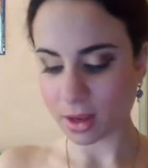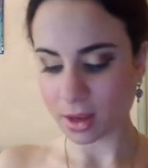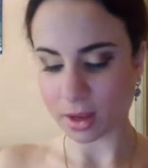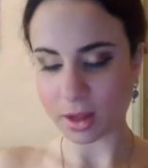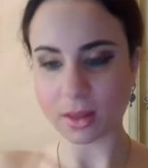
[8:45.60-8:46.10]

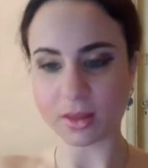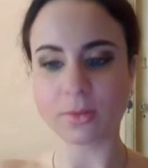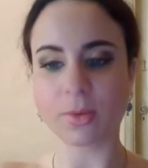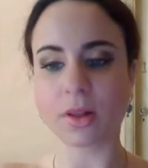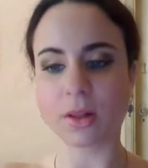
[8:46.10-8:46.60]
And this
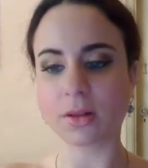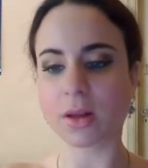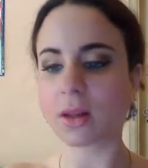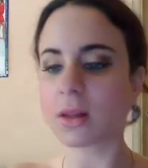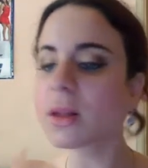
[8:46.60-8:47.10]
is what it looks
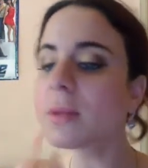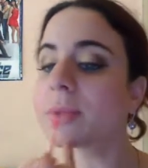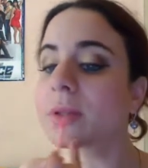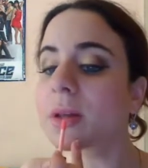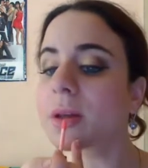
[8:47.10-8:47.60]
like on the
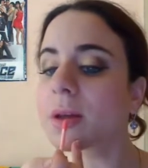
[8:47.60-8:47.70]
lips.